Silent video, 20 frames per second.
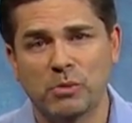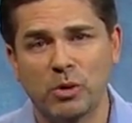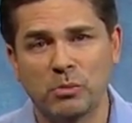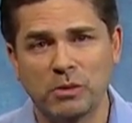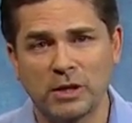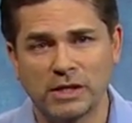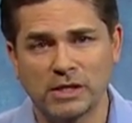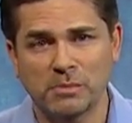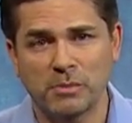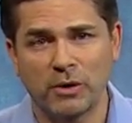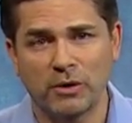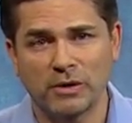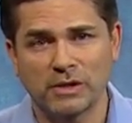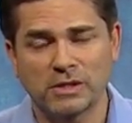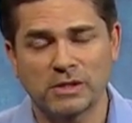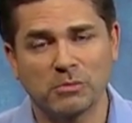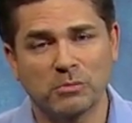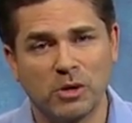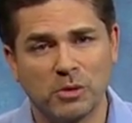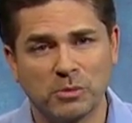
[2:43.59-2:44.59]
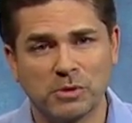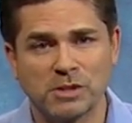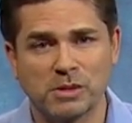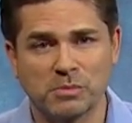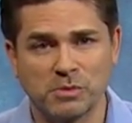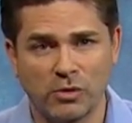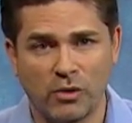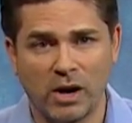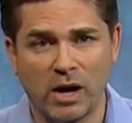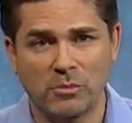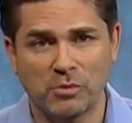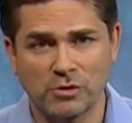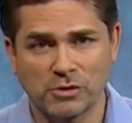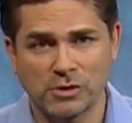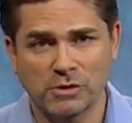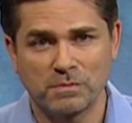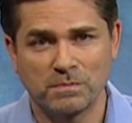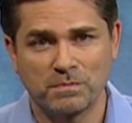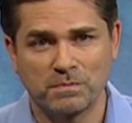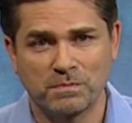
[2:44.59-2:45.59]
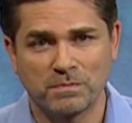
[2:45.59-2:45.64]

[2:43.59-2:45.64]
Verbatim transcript: mobile experience to mobile subscribers.